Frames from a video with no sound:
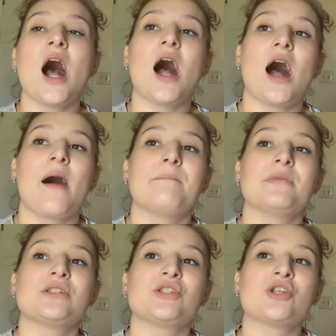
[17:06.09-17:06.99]
Um,
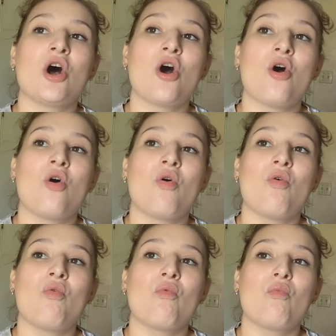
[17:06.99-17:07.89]

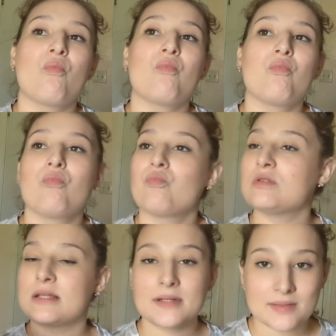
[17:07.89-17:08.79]
so
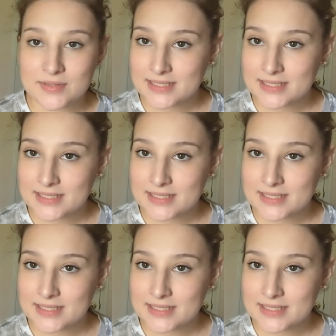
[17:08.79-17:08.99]
sometimes we